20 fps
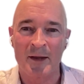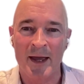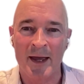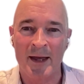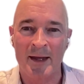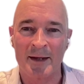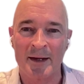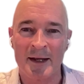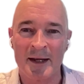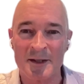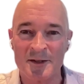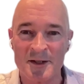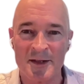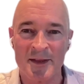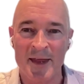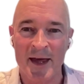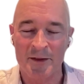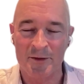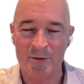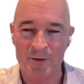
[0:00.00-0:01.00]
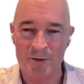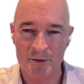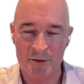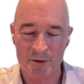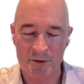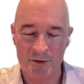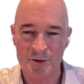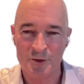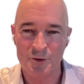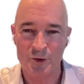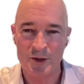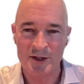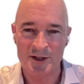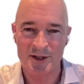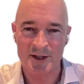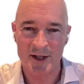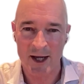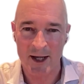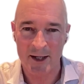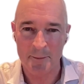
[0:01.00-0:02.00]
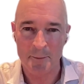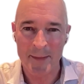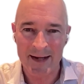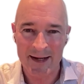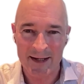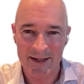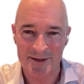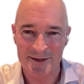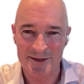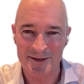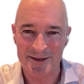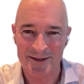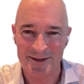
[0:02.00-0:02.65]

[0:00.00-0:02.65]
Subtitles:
And he did that through Streetside Medics.